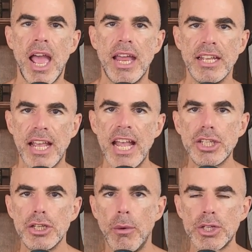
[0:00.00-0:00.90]
And in
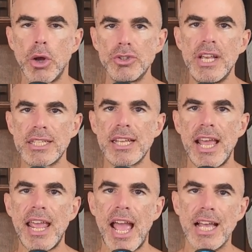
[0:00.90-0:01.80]
case no one told you yet
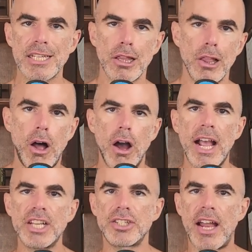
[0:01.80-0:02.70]
today, as
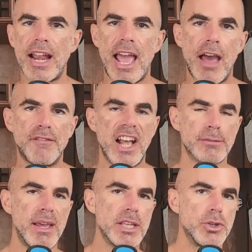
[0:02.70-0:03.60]
long as you're not a
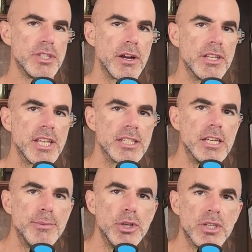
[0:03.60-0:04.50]
half-assed man that's using steroids, doesn't
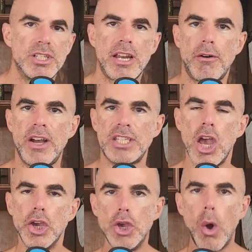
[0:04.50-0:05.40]
need to be using steroids,
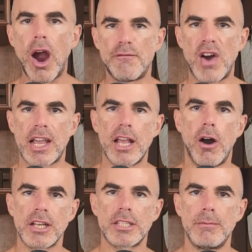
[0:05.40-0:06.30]
you are fucking
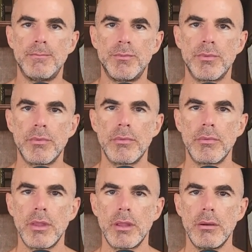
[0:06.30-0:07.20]
awesome.
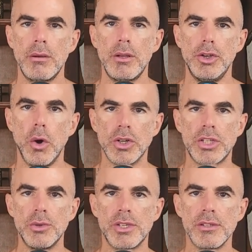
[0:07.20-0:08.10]
No
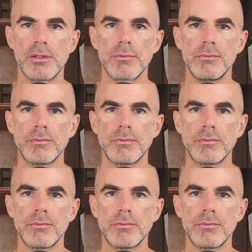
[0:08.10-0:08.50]
excuses.